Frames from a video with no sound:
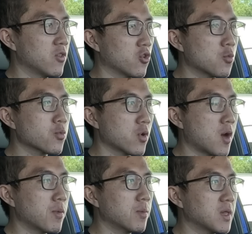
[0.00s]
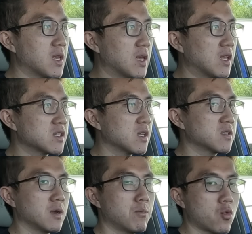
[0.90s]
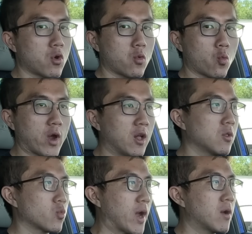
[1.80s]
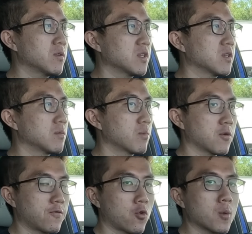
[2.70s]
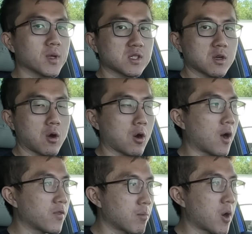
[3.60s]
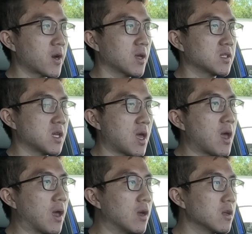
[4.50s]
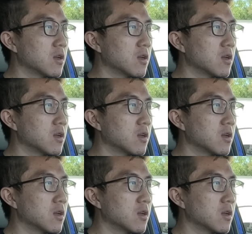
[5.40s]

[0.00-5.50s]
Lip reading: there probably isn't a more well-rounded performance car on the market today